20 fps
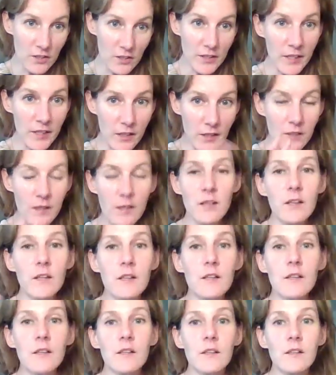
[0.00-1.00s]
like,
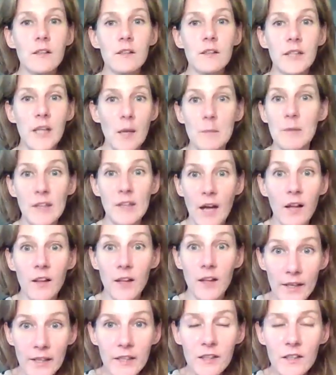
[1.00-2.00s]
get me the hell
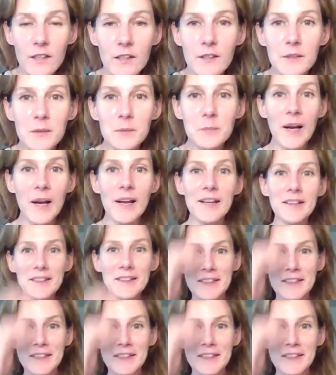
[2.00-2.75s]
out of here, right?